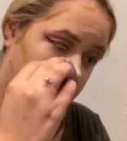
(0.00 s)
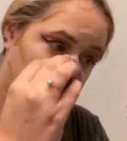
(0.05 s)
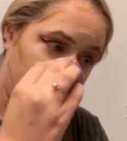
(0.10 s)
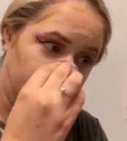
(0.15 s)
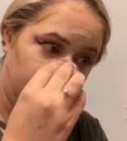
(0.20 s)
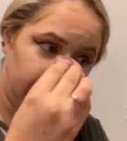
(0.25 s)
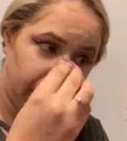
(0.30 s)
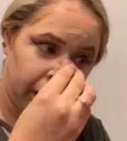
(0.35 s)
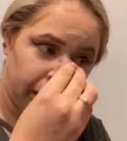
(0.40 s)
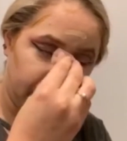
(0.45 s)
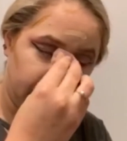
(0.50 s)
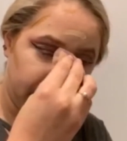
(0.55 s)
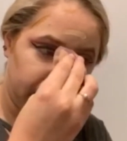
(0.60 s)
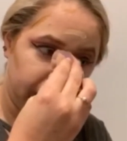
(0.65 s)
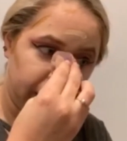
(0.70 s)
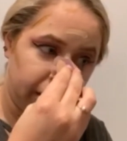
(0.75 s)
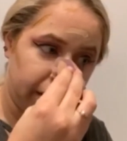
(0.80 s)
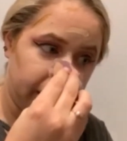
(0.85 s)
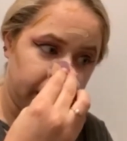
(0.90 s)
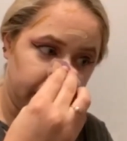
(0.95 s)
And
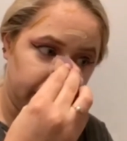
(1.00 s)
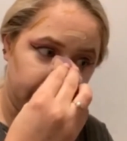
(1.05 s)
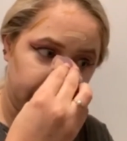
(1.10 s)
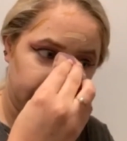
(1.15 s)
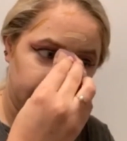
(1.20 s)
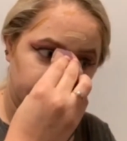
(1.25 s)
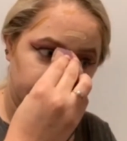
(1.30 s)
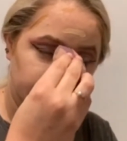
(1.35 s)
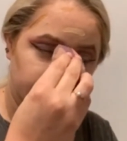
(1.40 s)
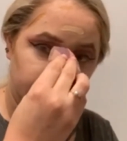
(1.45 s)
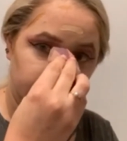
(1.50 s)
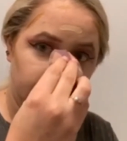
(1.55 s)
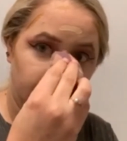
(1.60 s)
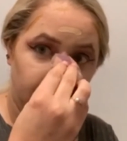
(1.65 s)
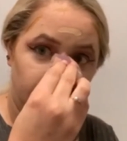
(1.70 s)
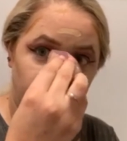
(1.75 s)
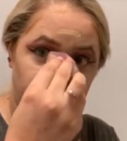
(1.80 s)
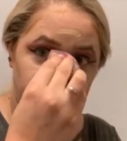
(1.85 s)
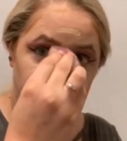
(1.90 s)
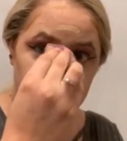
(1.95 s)
he
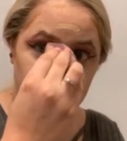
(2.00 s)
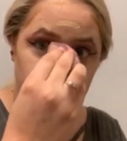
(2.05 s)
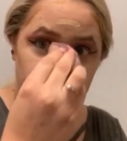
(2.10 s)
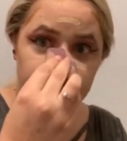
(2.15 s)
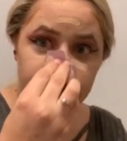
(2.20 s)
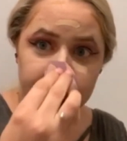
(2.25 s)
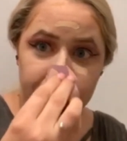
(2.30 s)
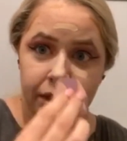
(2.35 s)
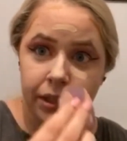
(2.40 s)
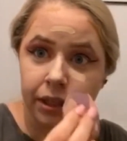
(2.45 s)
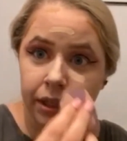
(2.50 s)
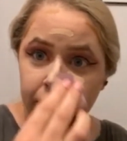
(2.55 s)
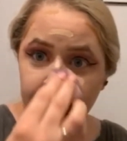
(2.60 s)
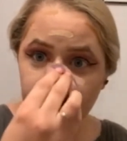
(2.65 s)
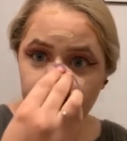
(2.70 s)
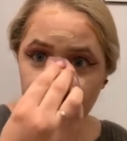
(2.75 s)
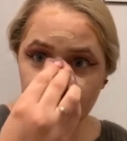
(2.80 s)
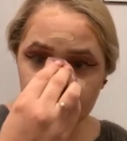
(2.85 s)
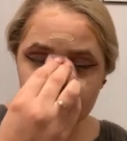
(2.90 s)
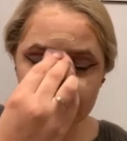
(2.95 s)
also is seen
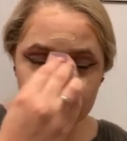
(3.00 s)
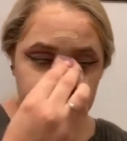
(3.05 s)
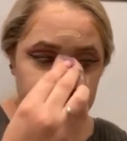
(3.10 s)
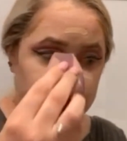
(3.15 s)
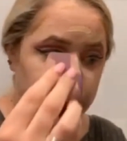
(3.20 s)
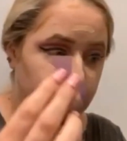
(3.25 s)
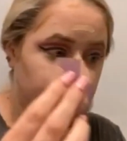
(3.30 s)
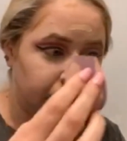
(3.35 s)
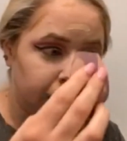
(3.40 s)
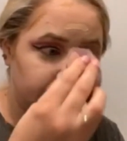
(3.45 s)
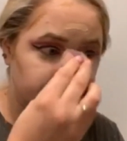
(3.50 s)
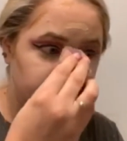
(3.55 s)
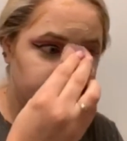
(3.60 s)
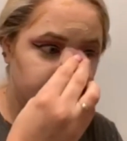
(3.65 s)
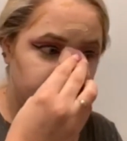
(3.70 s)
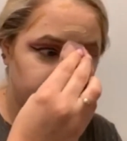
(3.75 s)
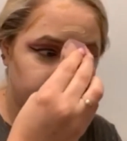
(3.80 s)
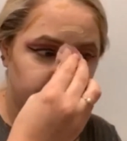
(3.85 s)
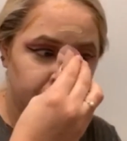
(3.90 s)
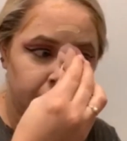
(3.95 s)

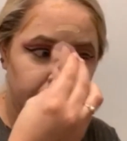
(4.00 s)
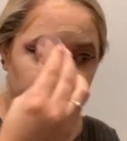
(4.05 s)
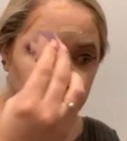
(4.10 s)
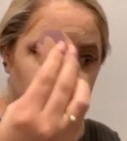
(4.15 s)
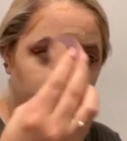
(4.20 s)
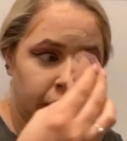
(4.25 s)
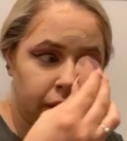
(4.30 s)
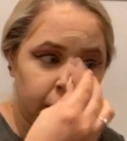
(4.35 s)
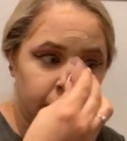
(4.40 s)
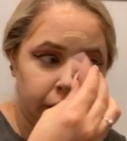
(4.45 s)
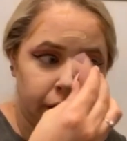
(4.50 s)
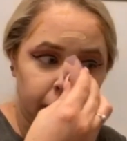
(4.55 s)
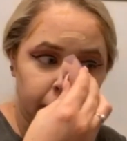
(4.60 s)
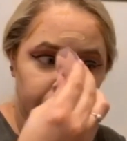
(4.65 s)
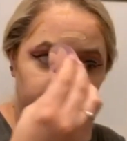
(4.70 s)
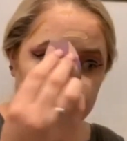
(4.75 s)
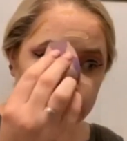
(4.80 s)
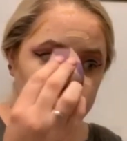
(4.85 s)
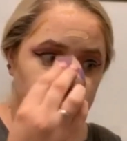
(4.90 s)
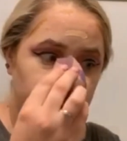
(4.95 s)
upstairs
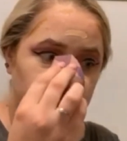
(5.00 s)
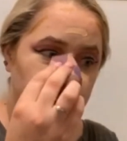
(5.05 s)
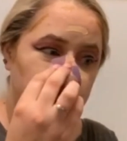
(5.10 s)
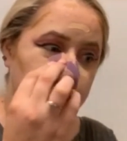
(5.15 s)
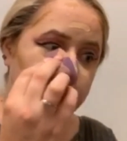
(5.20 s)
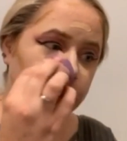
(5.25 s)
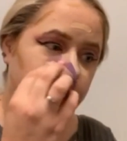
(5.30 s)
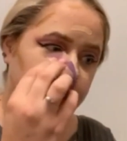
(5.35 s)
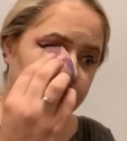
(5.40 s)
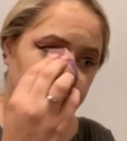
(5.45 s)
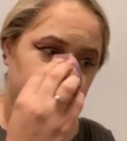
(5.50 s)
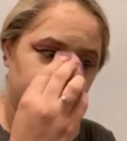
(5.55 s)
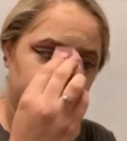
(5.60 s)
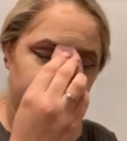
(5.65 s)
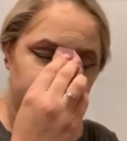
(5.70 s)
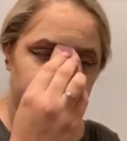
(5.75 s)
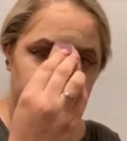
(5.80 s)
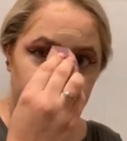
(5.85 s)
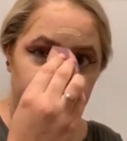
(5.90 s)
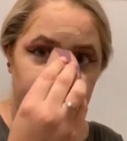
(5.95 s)
in the room that
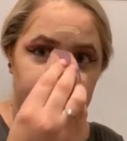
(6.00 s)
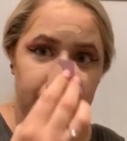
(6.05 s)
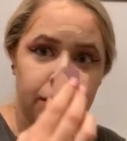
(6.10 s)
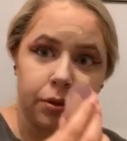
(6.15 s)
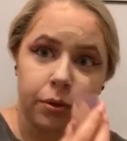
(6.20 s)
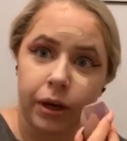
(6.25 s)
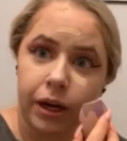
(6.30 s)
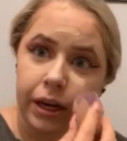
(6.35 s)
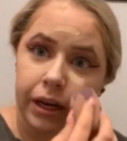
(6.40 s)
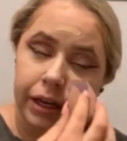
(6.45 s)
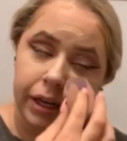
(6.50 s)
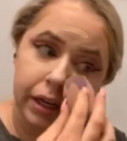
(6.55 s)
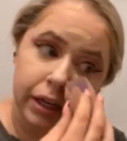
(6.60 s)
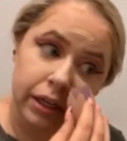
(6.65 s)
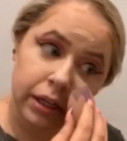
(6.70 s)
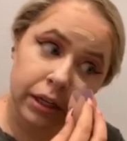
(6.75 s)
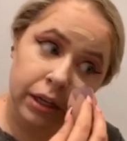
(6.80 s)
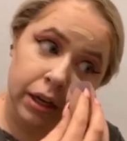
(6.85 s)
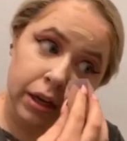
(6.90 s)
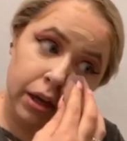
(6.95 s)
he passed away
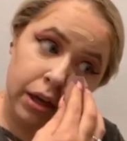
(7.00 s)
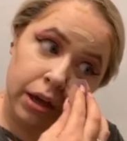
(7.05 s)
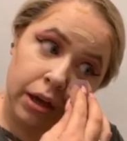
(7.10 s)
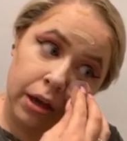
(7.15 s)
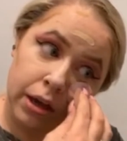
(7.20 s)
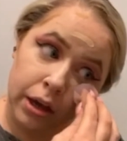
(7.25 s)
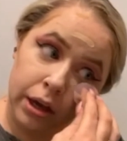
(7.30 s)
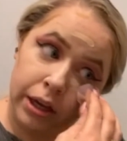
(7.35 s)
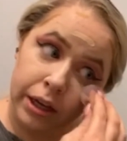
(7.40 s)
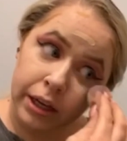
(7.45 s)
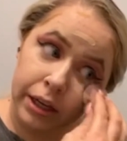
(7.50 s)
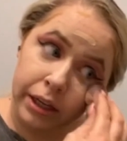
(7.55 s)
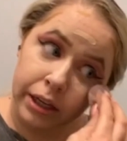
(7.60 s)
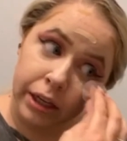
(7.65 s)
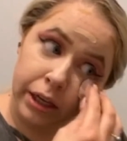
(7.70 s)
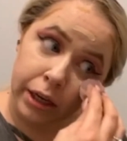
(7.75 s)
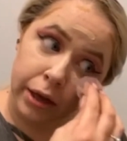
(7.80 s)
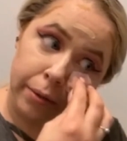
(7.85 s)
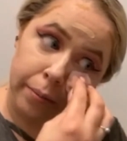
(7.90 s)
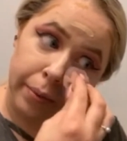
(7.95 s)
in.
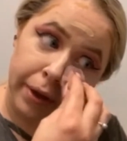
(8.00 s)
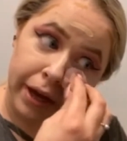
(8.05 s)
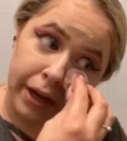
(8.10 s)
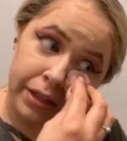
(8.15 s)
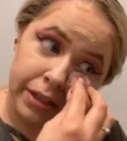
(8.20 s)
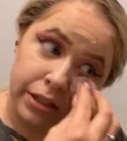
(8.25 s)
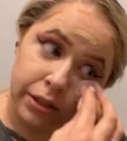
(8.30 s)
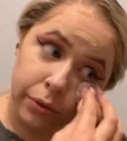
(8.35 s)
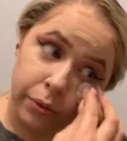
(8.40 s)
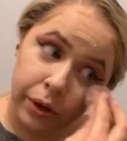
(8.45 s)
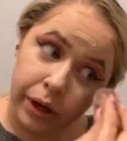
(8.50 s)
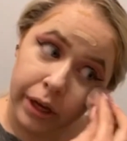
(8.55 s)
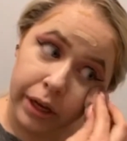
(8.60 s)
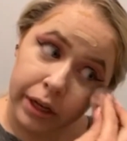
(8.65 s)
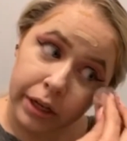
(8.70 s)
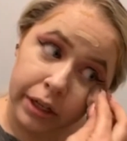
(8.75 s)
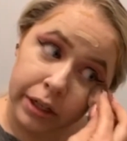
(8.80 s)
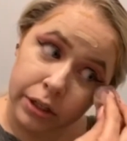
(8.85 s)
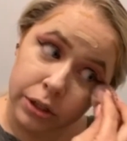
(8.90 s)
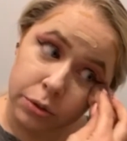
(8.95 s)
He passed away
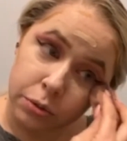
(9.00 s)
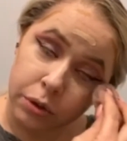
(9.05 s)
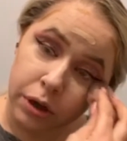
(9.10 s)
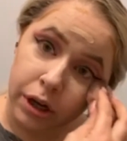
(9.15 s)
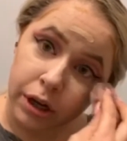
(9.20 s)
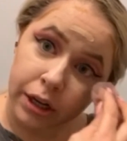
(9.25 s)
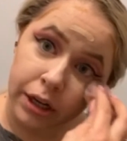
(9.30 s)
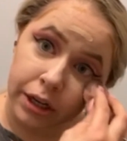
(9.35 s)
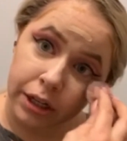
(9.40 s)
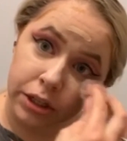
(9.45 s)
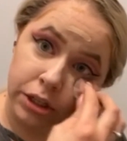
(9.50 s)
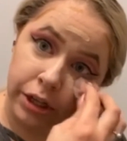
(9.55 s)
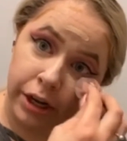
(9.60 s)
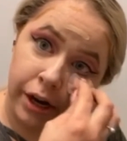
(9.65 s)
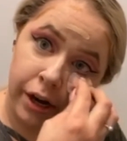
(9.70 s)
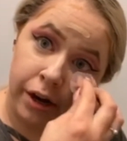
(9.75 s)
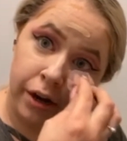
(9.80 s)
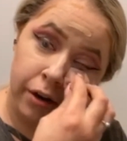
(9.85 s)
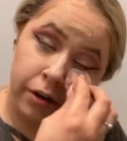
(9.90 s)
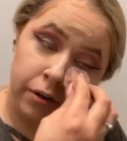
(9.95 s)
in his rocking
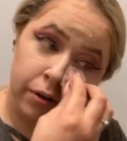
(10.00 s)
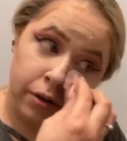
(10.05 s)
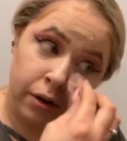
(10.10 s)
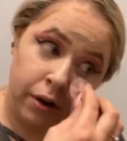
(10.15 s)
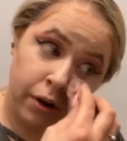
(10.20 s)
chair,